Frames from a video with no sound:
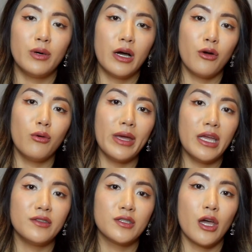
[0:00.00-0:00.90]
by all
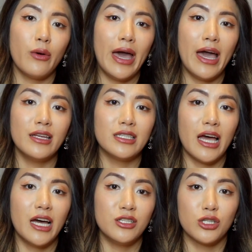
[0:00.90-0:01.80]
means go ahead
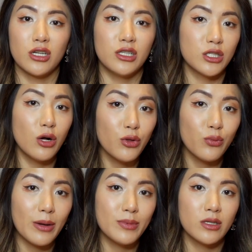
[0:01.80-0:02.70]
and consult the
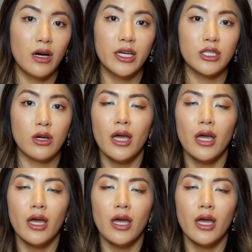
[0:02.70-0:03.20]
website.